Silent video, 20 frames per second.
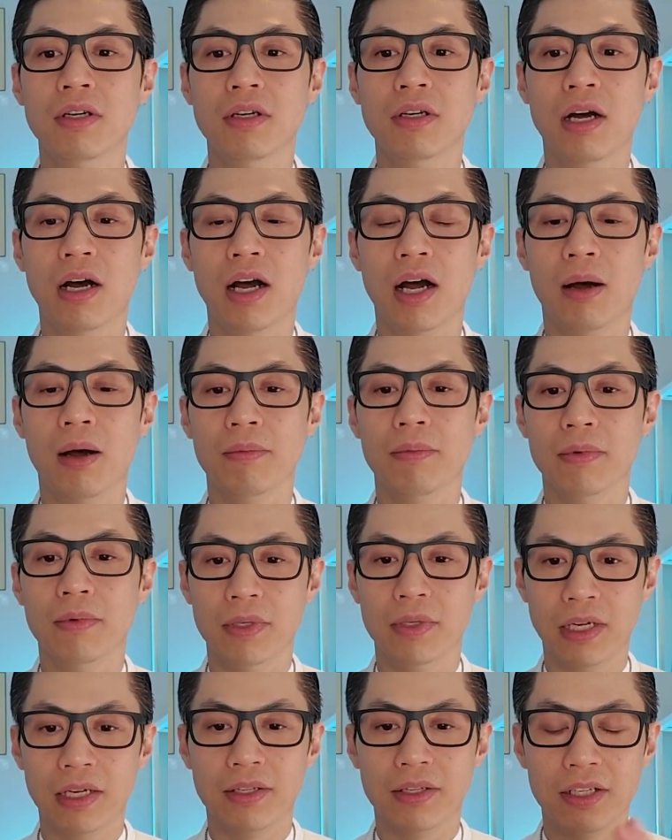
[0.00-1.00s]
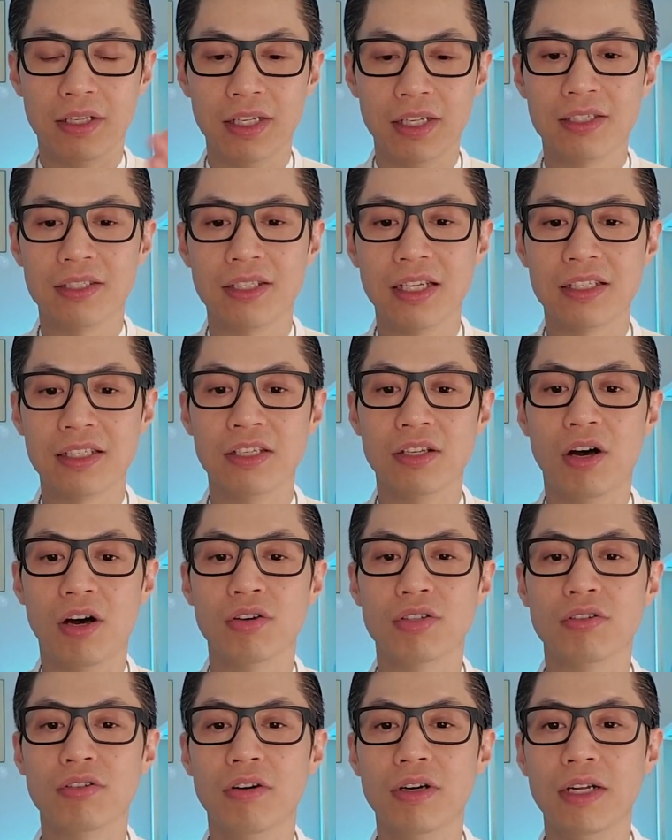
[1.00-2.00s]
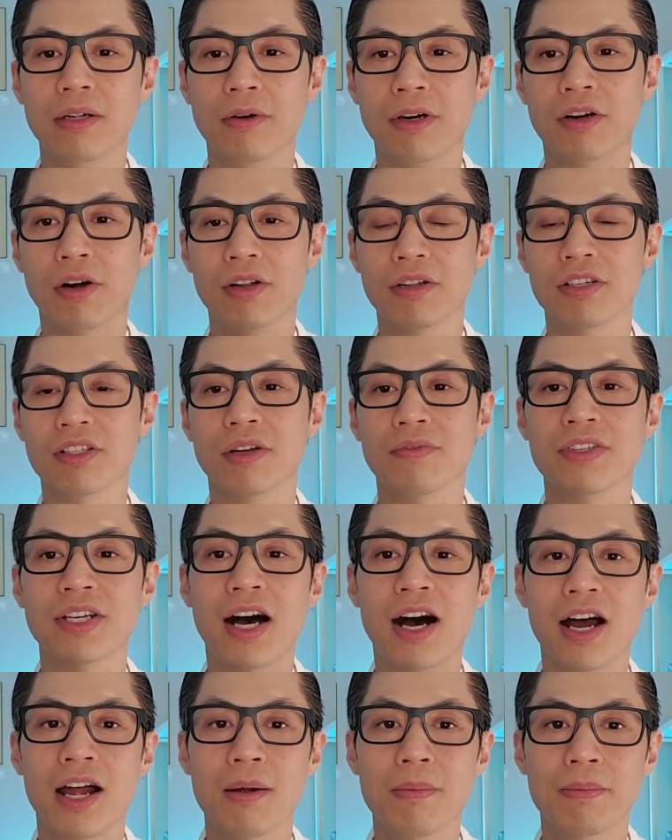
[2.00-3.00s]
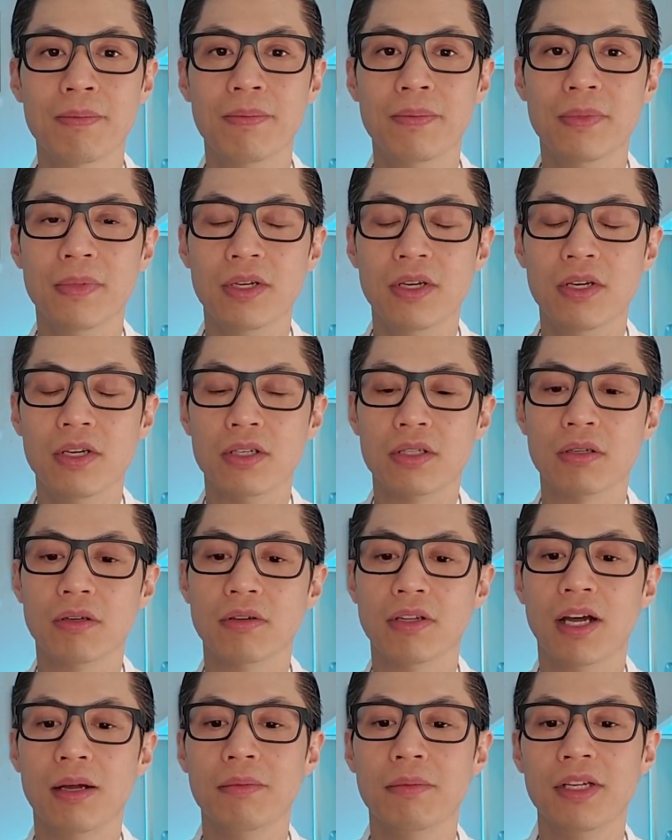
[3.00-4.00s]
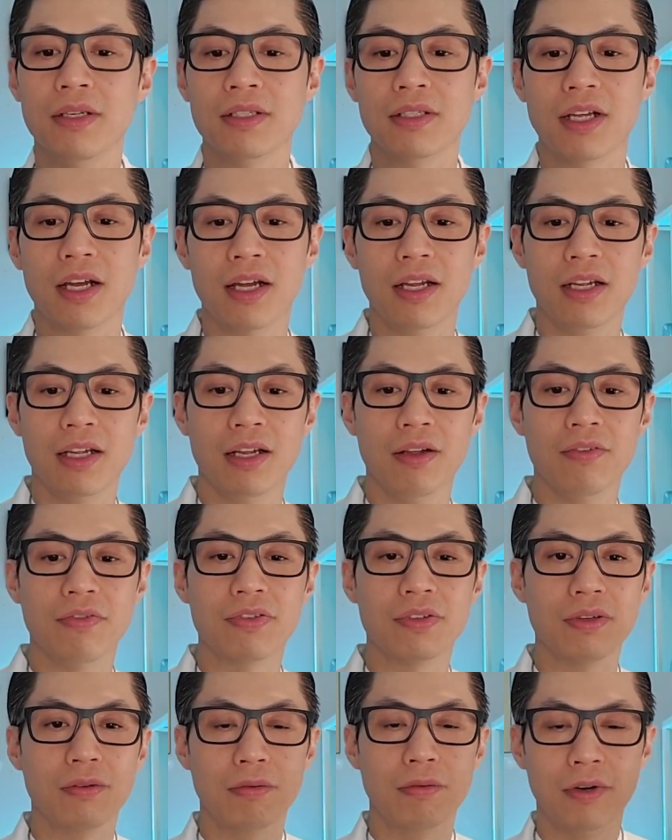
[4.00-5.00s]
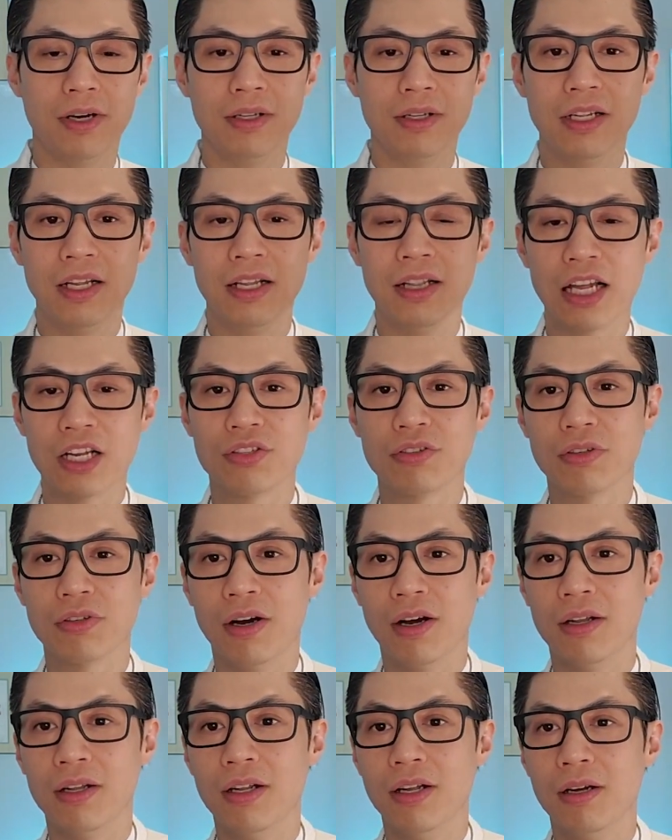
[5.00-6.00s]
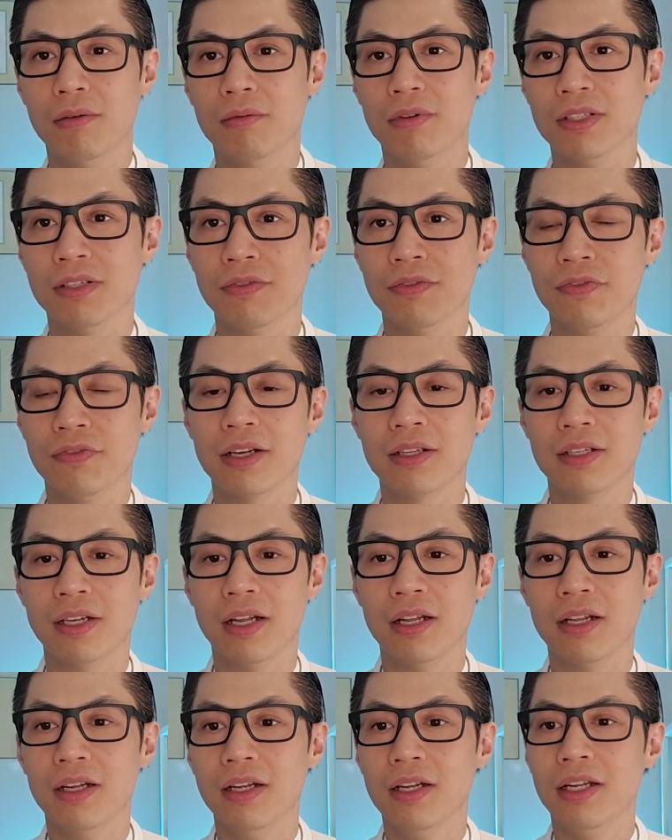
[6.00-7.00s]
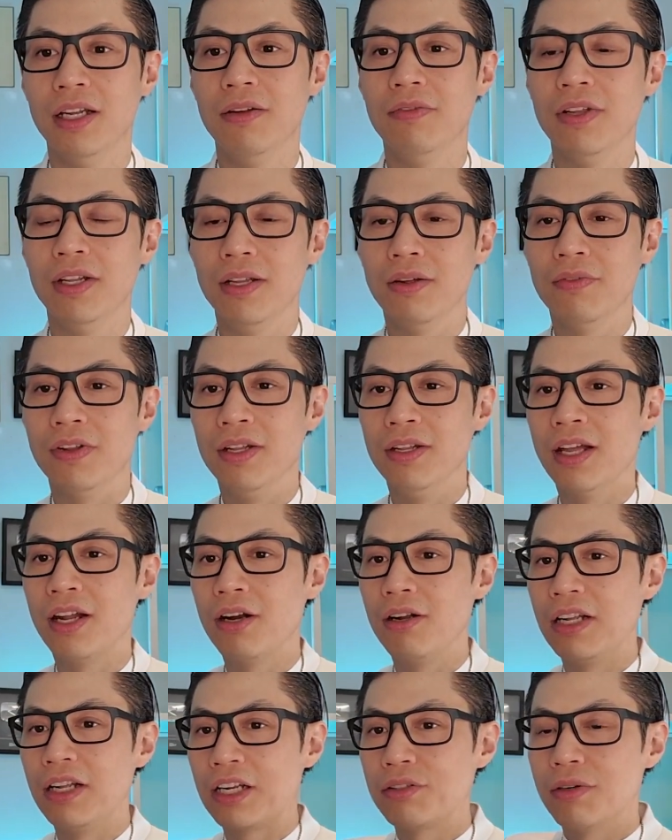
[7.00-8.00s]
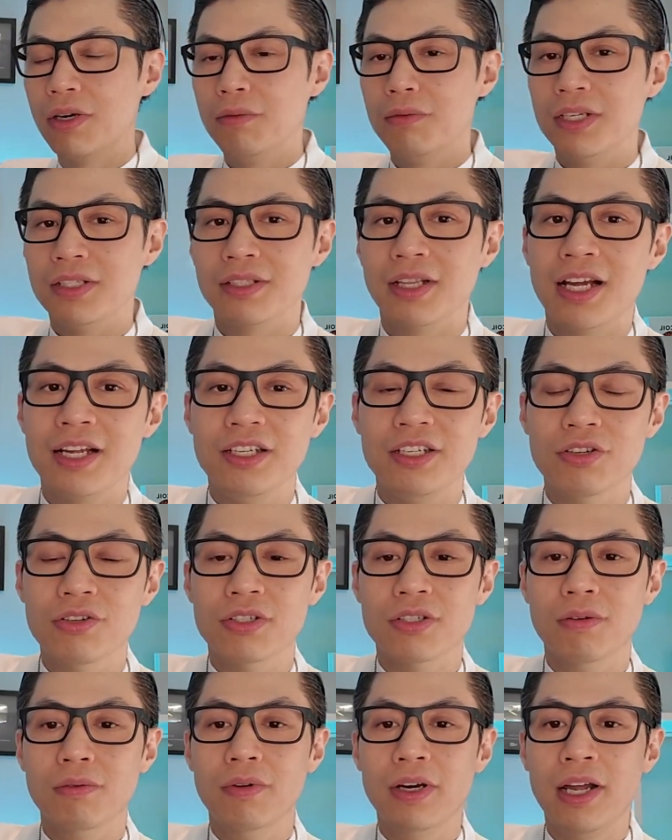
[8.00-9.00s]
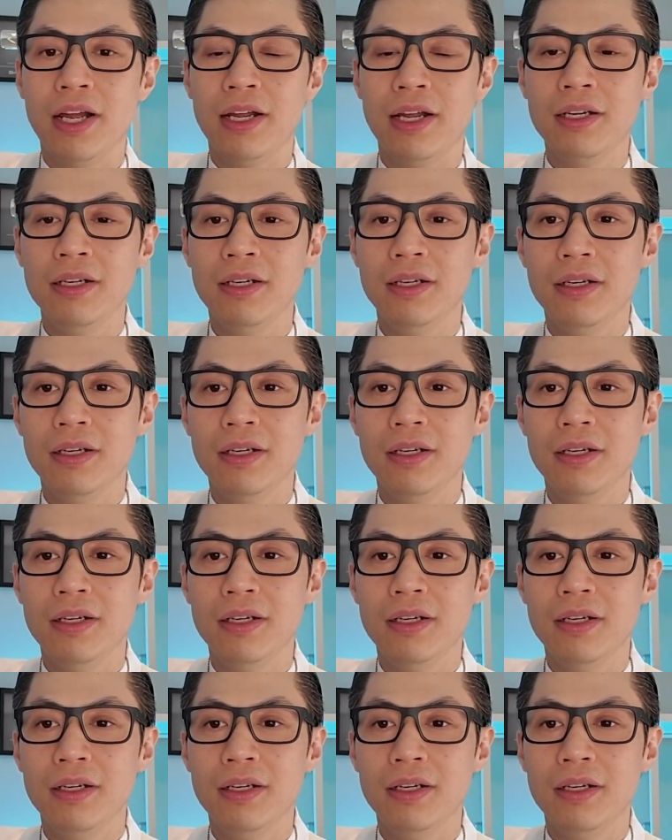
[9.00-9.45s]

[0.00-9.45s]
the distance, and also regardless of time. So that means that if one electron was affected, even if another electron was light years away,